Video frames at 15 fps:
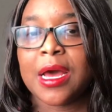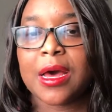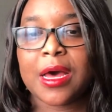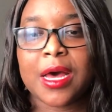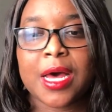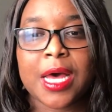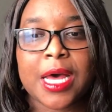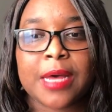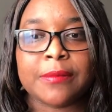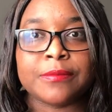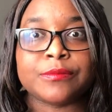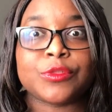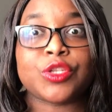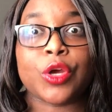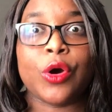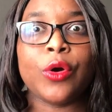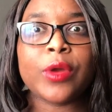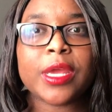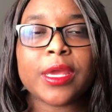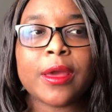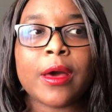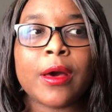um,
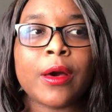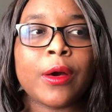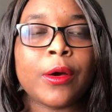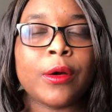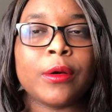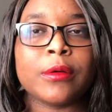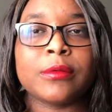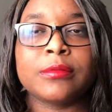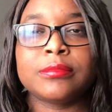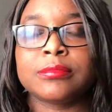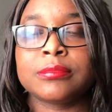Tokyo,